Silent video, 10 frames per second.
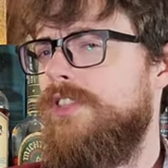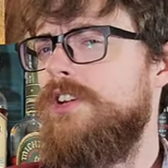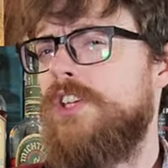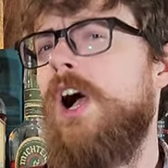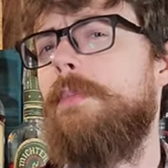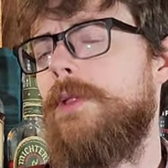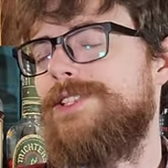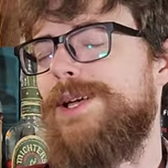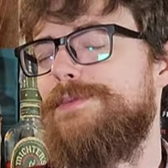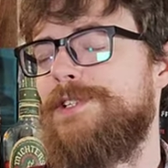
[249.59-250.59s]
There's a couple
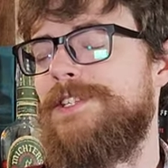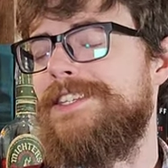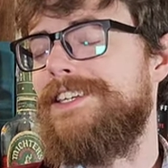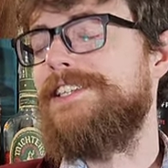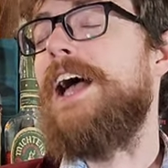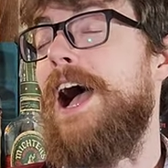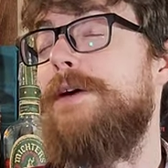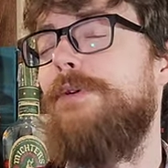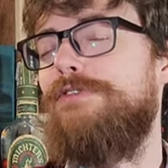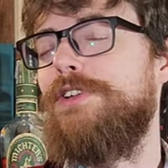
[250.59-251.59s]
exceptions to this.
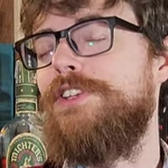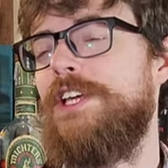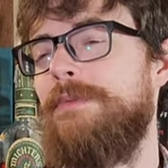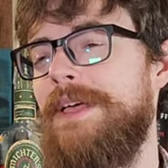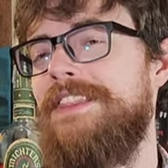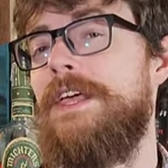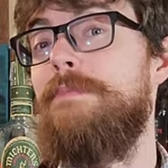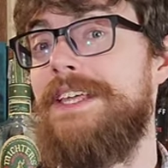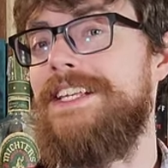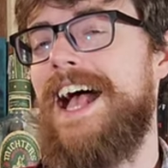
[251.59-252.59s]
I will freely admit
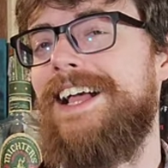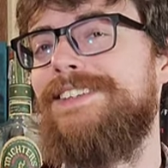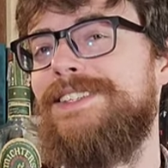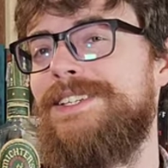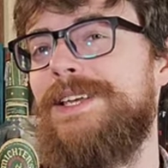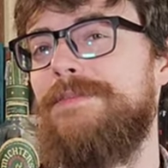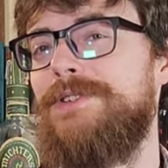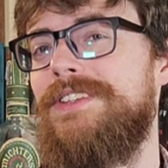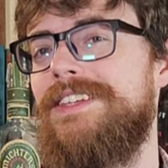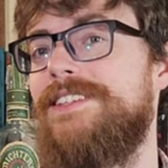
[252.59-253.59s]
that BTAC is an
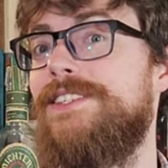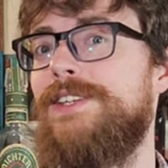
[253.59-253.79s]
exception to this.